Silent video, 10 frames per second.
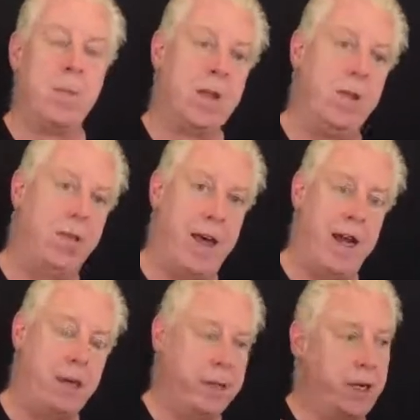
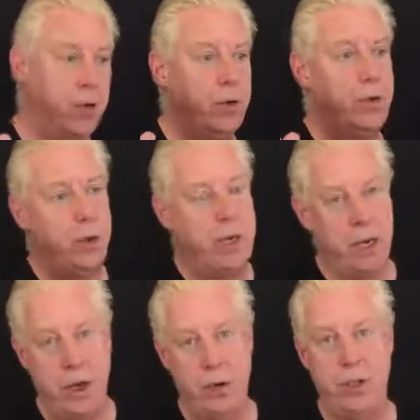then doing a
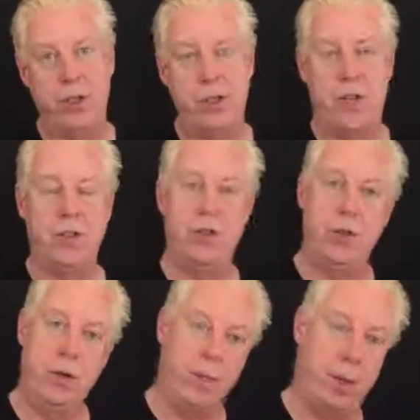coaching session,
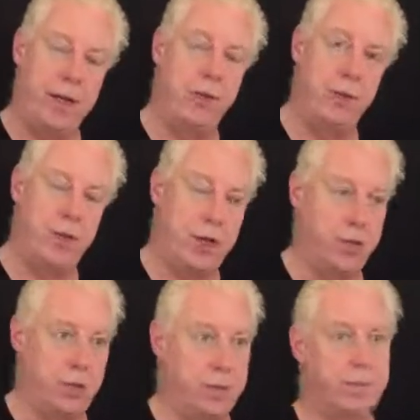doing a breakthrough
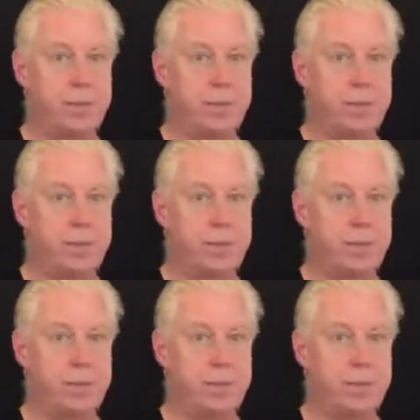session